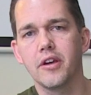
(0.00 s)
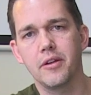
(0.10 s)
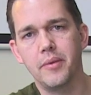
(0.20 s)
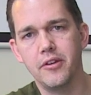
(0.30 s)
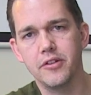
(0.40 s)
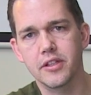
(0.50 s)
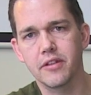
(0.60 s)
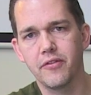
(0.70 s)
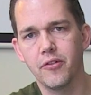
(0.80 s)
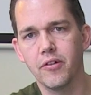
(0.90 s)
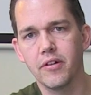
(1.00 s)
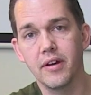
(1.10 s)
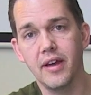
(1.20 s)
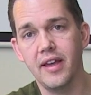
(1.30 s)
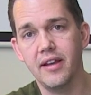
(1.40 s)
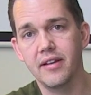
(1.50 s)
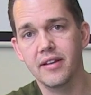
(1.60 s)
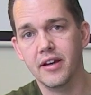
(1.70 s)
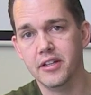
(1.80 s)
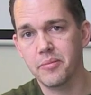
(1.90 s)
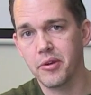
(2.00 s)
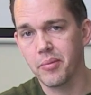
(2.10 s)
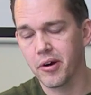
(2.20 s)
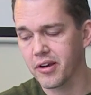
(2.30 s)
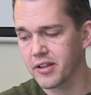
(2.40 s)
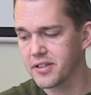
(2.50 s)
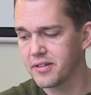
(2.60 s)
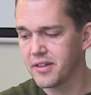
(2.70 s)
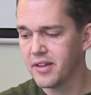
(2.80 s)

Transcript: going to be using them for and how deep are your pockets.